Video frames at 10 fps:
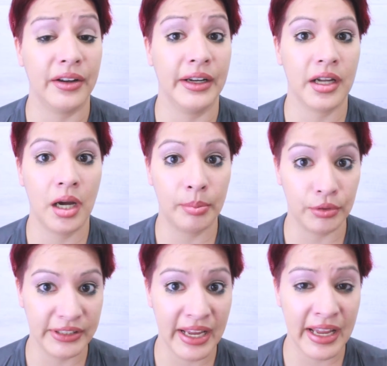in a couple
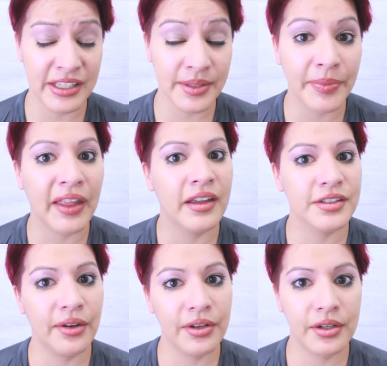days
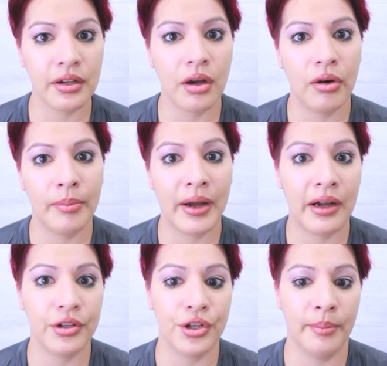so you can go about your